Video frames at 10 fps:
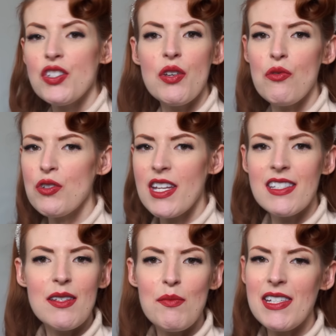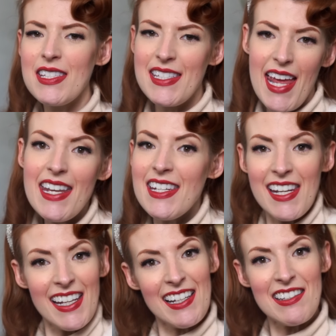So Hortense simply stayed in
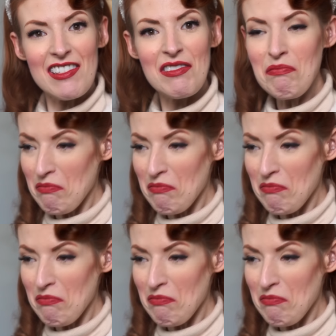England.